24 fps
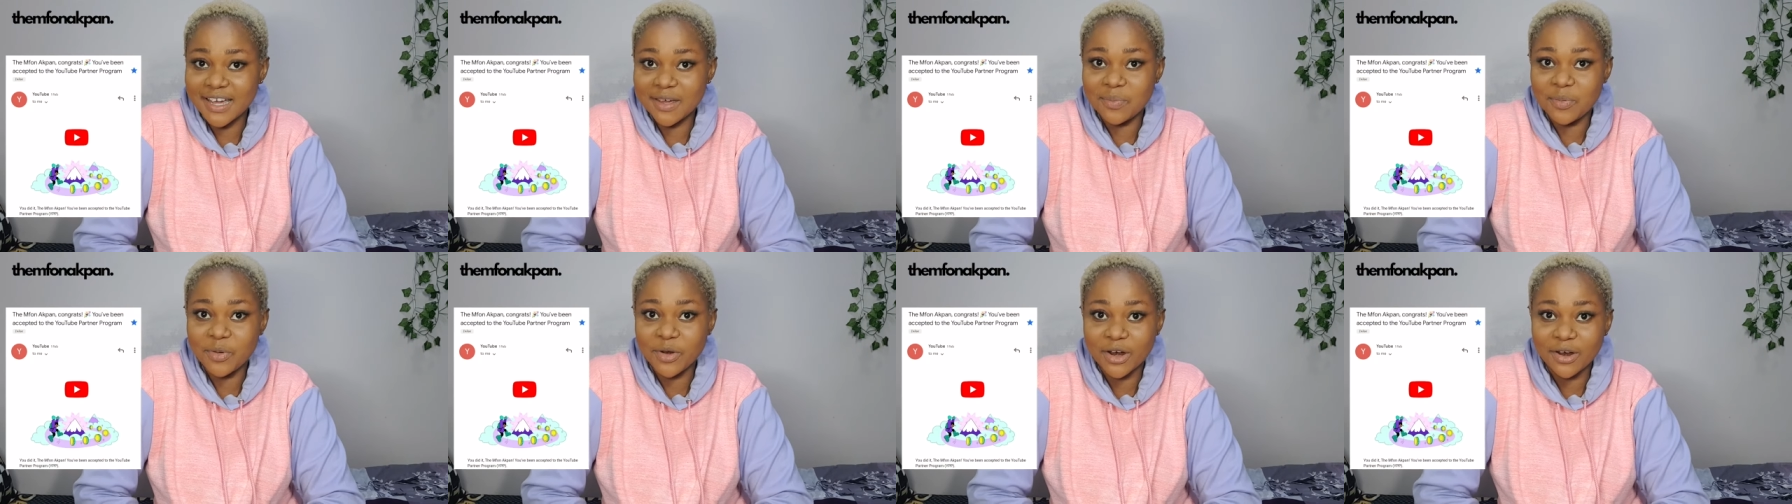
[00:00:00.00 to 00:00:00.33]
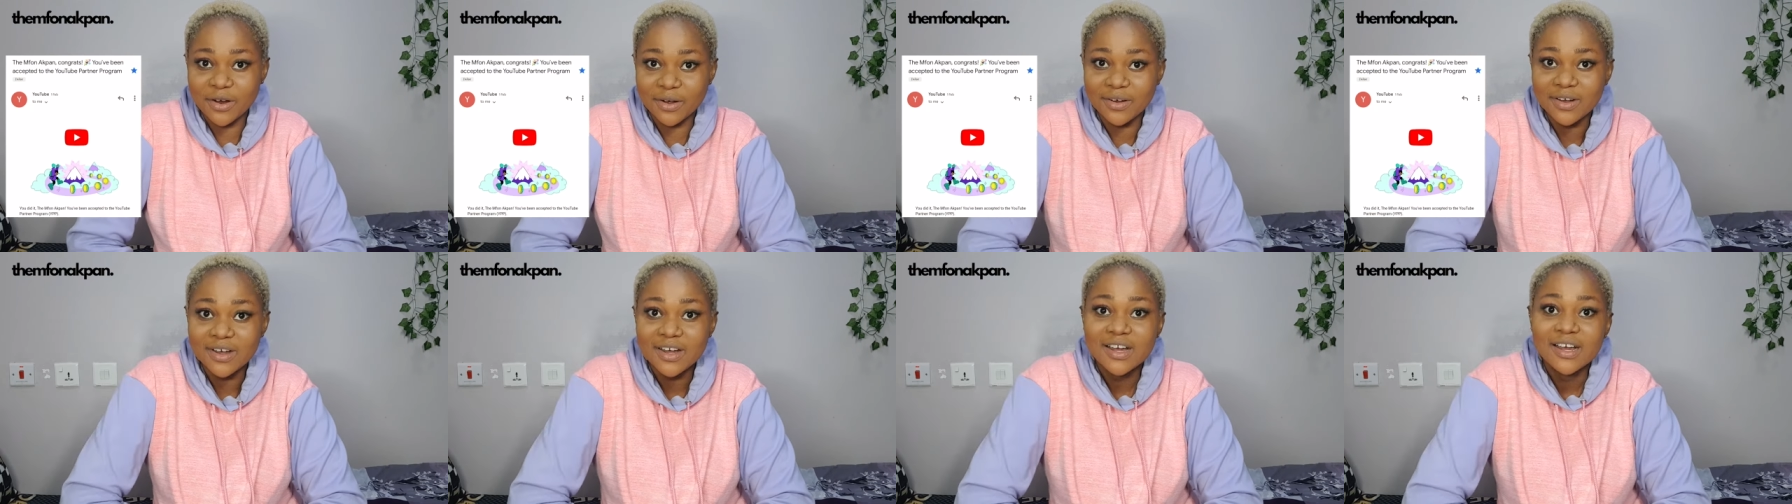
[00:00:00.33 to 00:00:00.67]

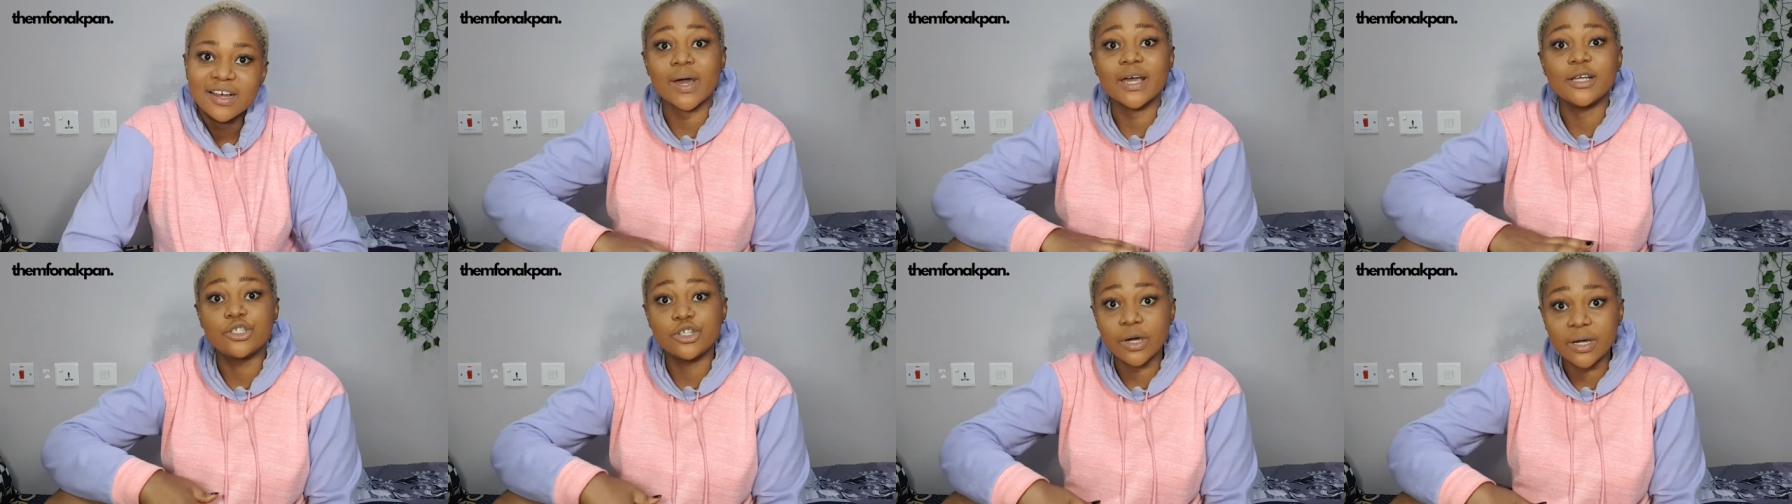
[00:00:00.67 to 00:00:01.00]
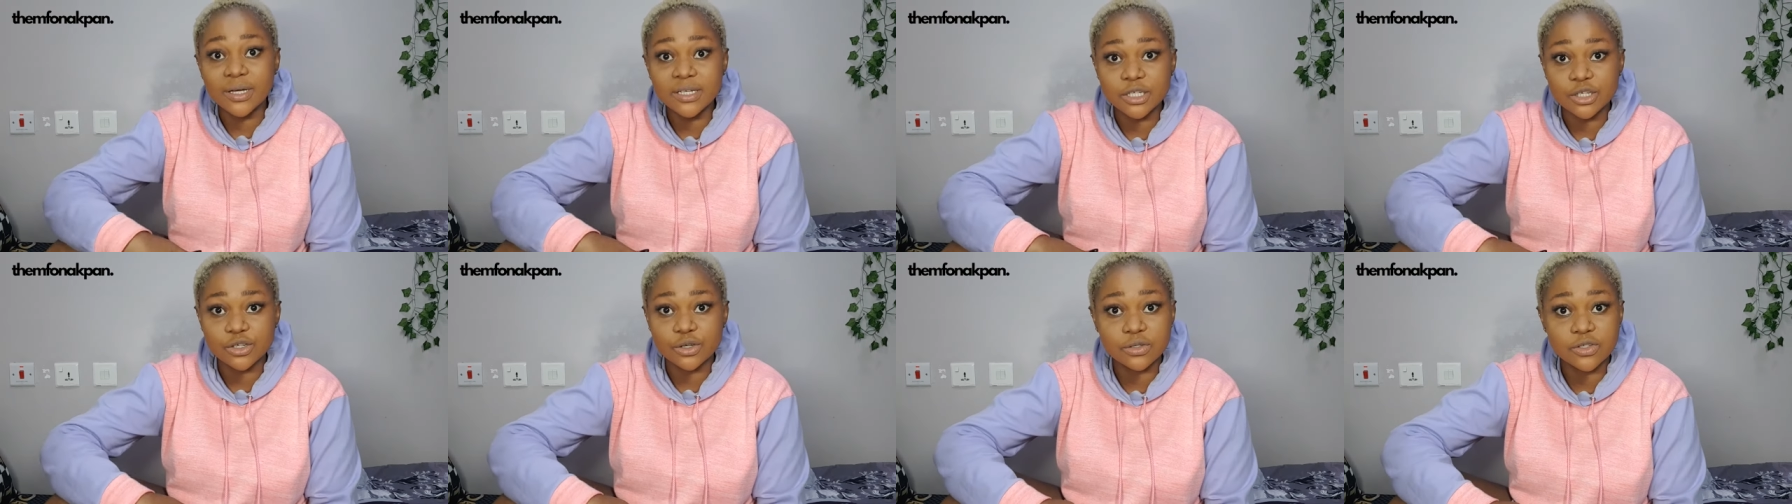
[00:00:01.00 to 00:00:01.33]
April. So I
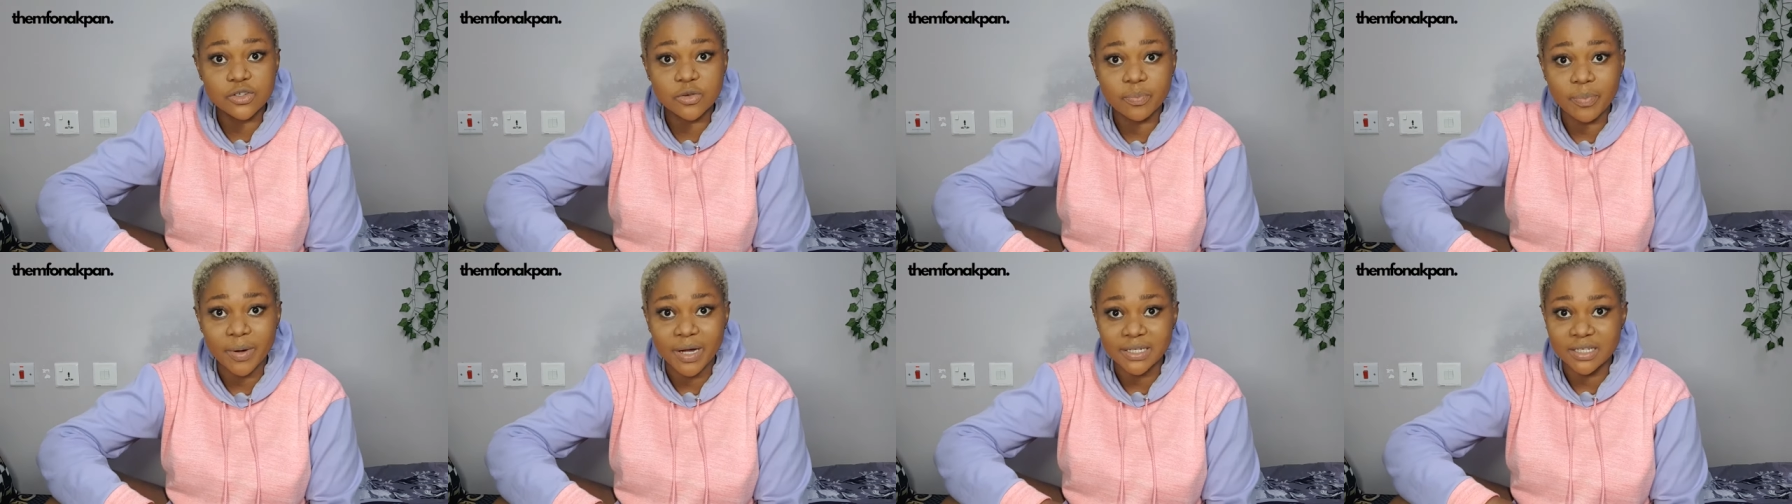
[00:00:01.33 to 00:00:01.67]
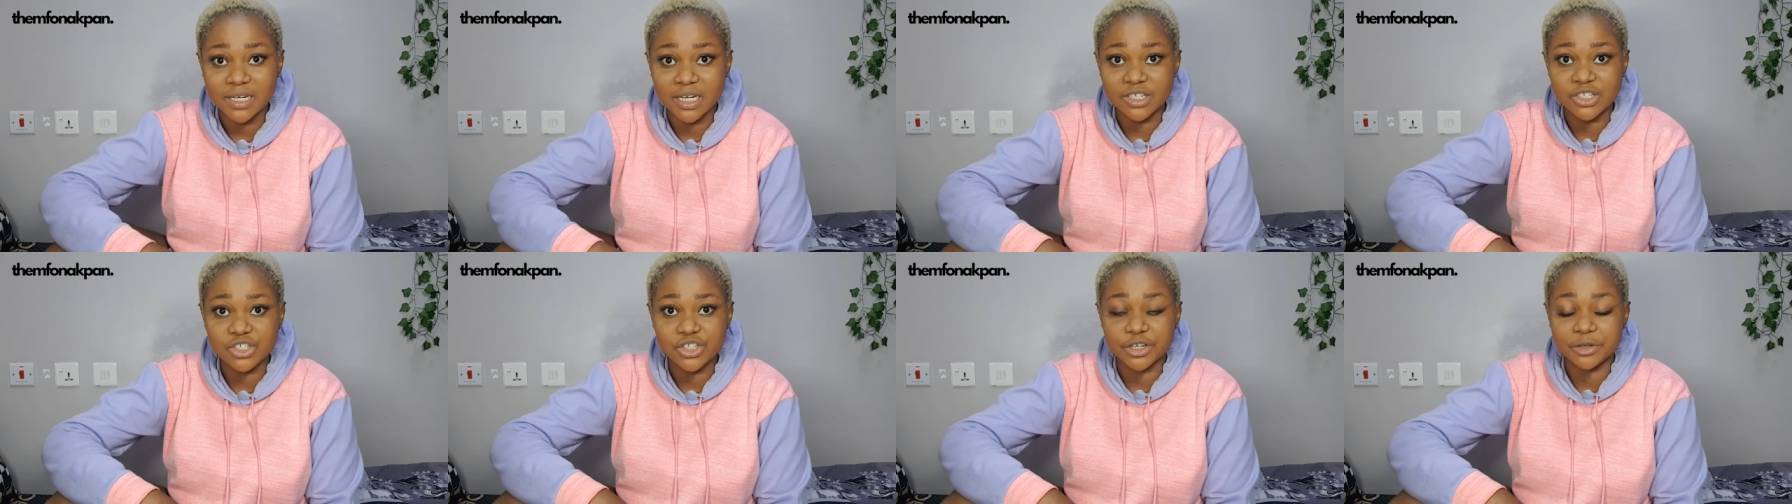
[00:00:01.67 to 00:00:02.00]
joined the YouTube
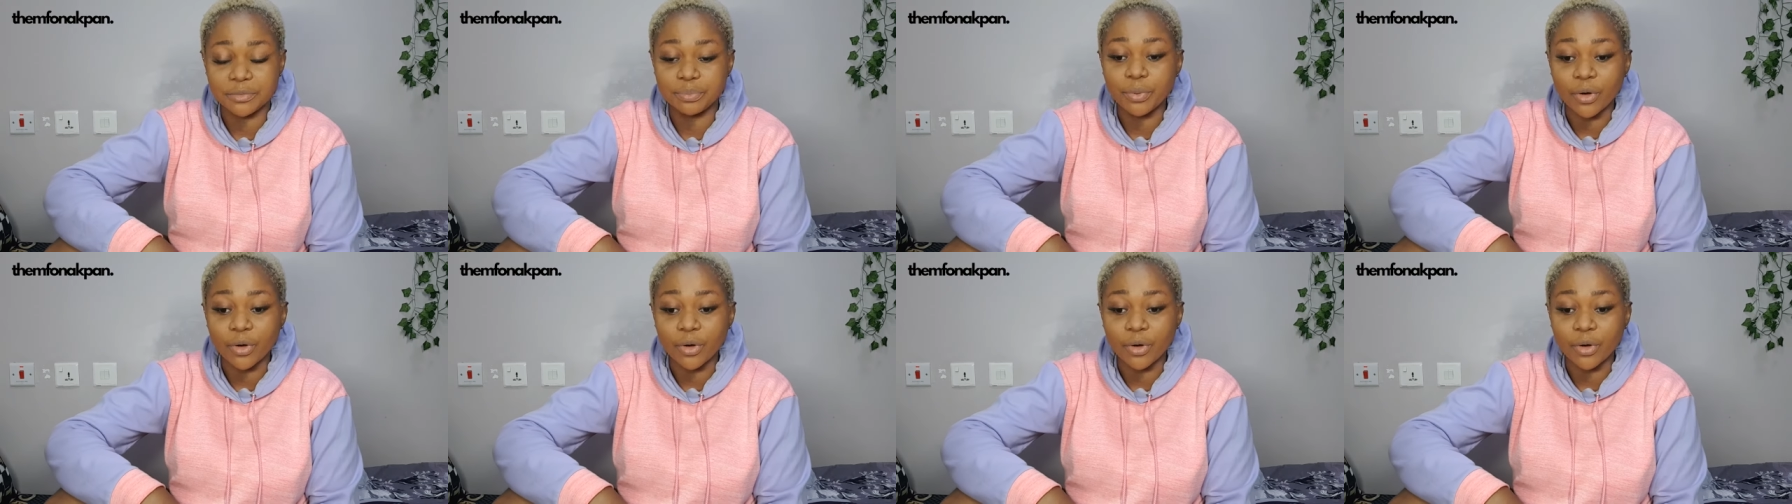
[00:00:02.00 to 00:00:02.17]
partnership,